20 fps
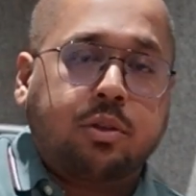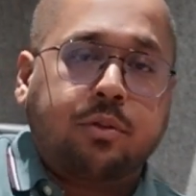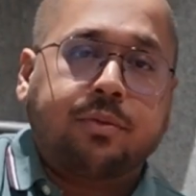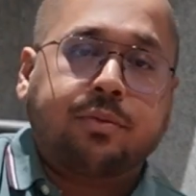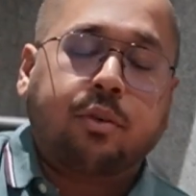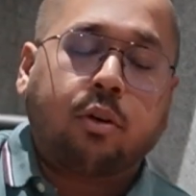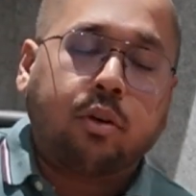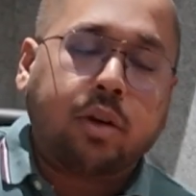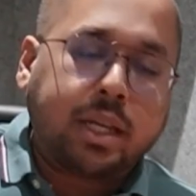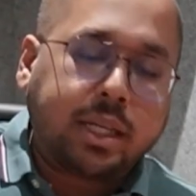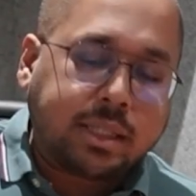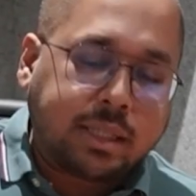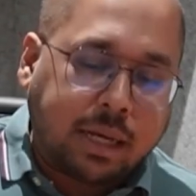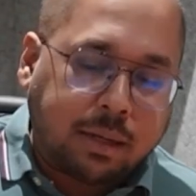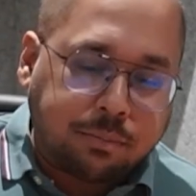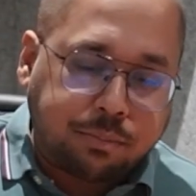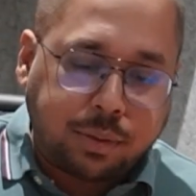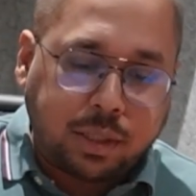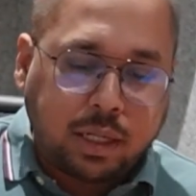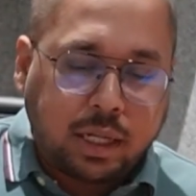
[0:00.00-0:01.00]
So for
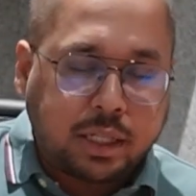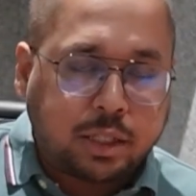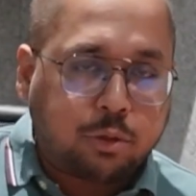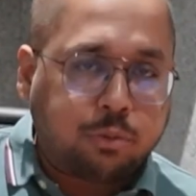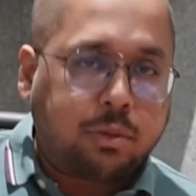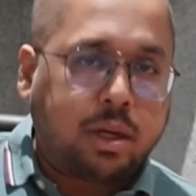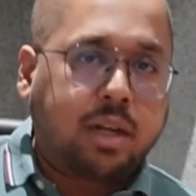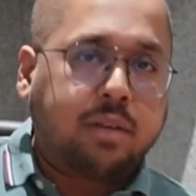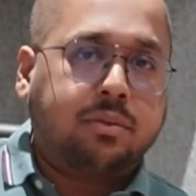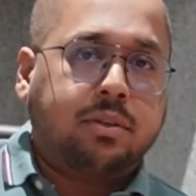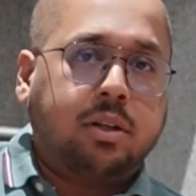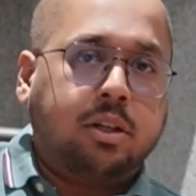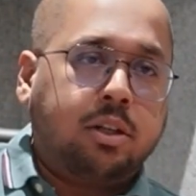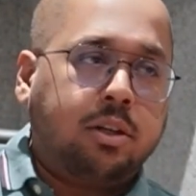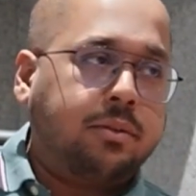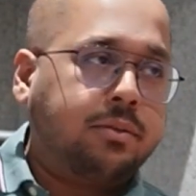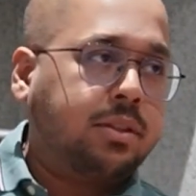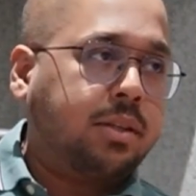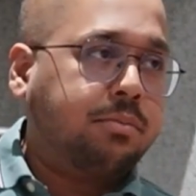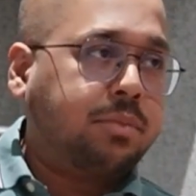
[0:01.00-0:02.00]
example, like you might have heard
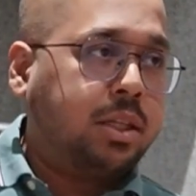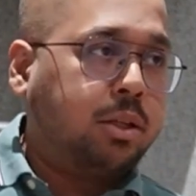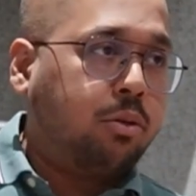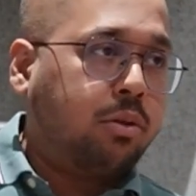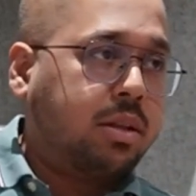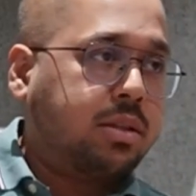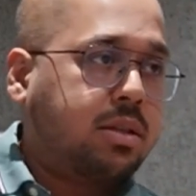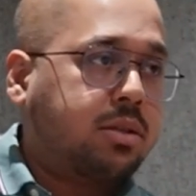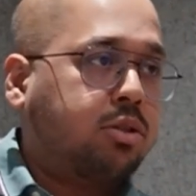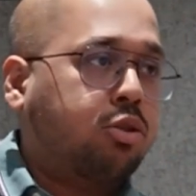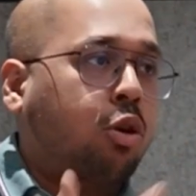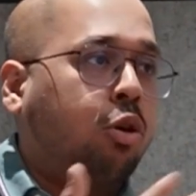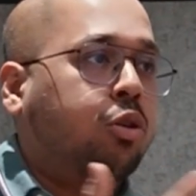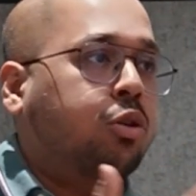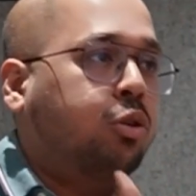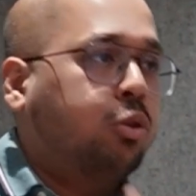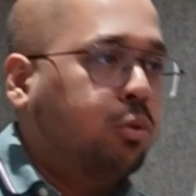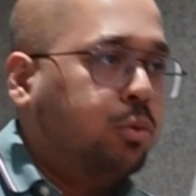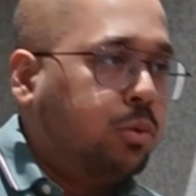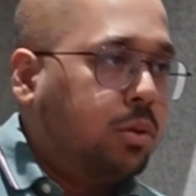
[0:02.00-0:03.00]
of something known as a
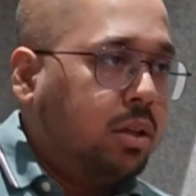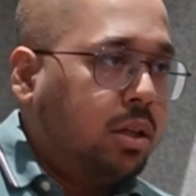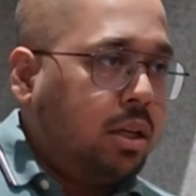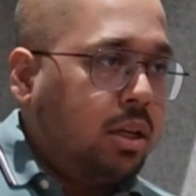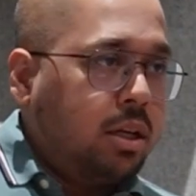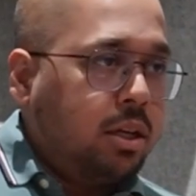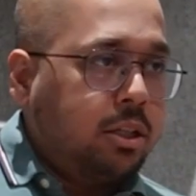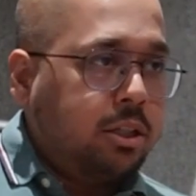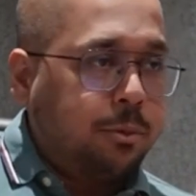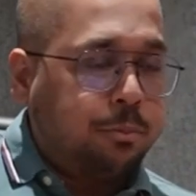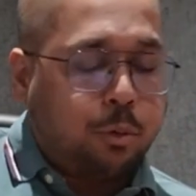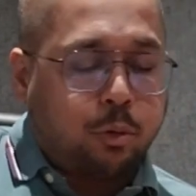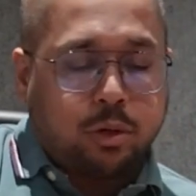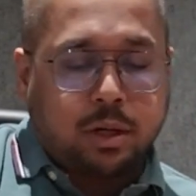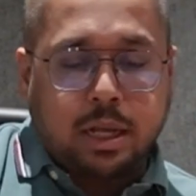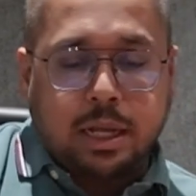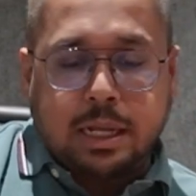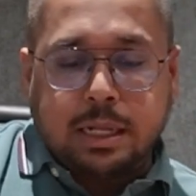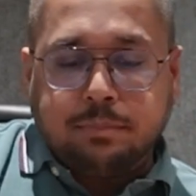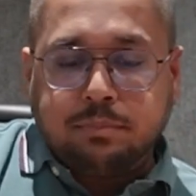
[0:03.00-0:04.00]
SOC 2
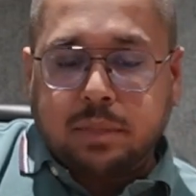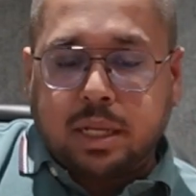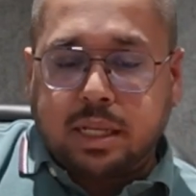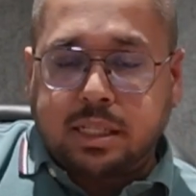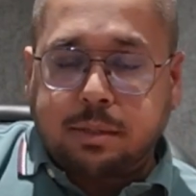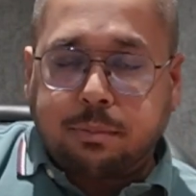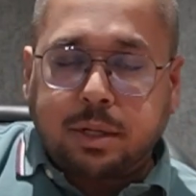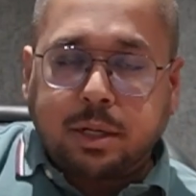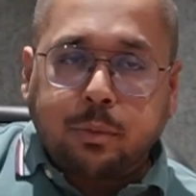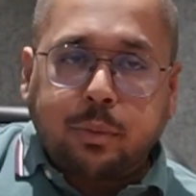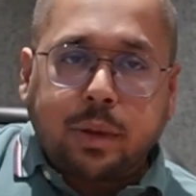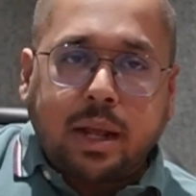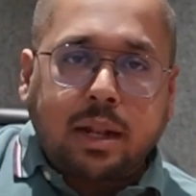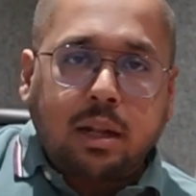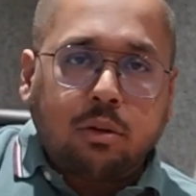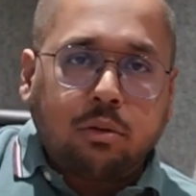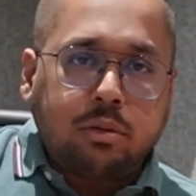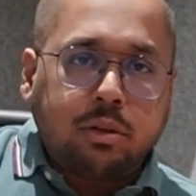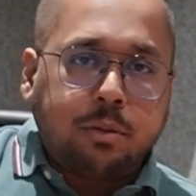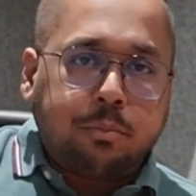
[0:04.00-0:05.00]
report. It's a pretty
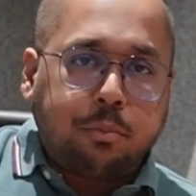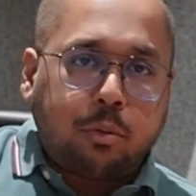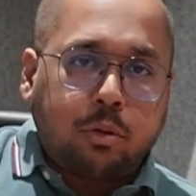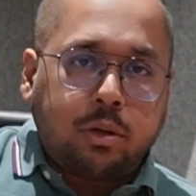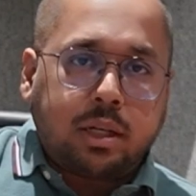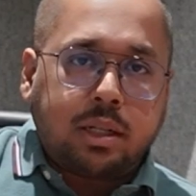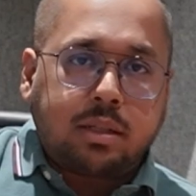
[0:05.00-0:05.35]
well-known report.